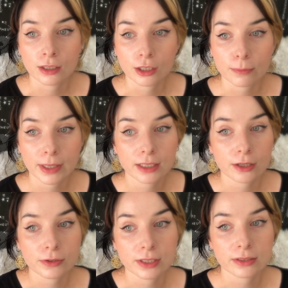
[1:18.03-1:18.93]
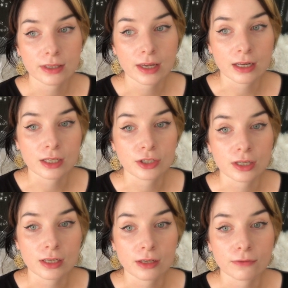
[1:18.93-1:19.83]
you may notice the
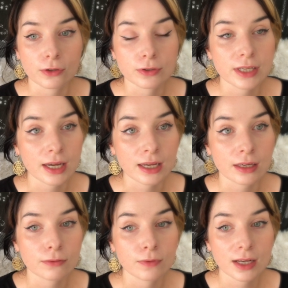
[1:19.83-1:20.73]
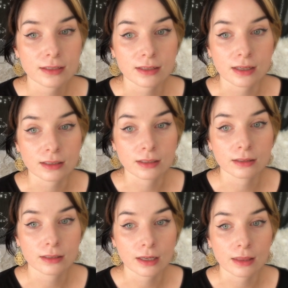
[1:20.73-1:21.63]
energy of your day resting
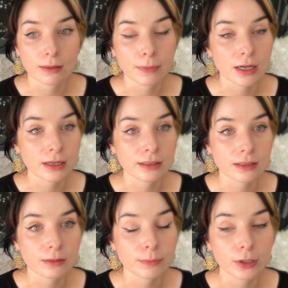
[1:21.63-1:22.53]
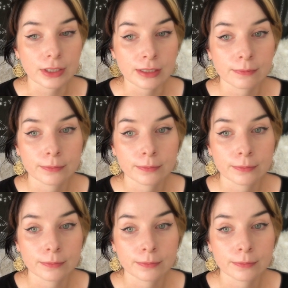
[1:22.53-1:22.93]
in the mind and body.